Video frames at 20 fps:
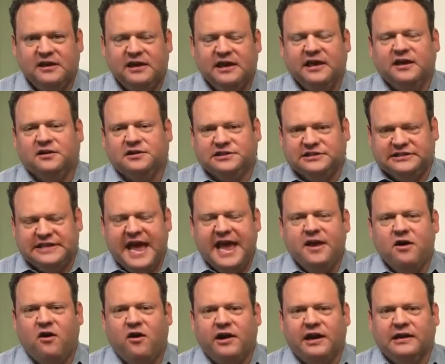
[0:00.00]
It'll say
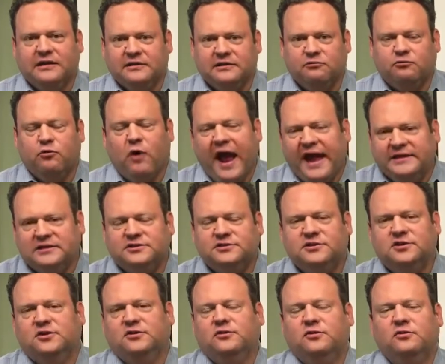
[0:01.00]
on it rights
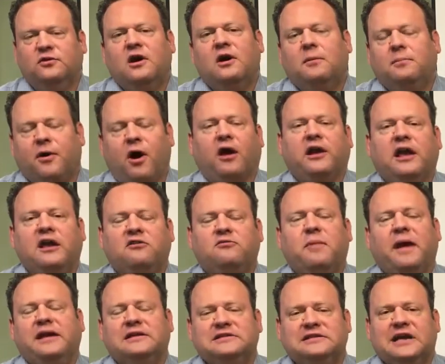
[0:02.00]
to parking
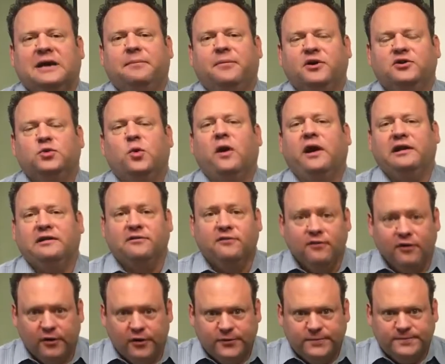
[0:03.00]
space number
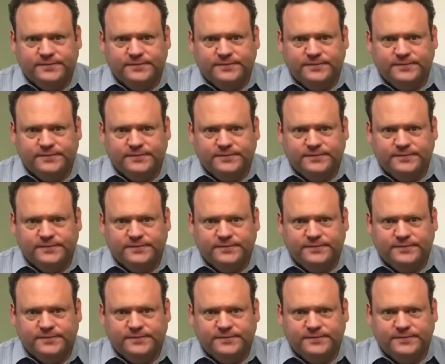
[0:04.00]
22.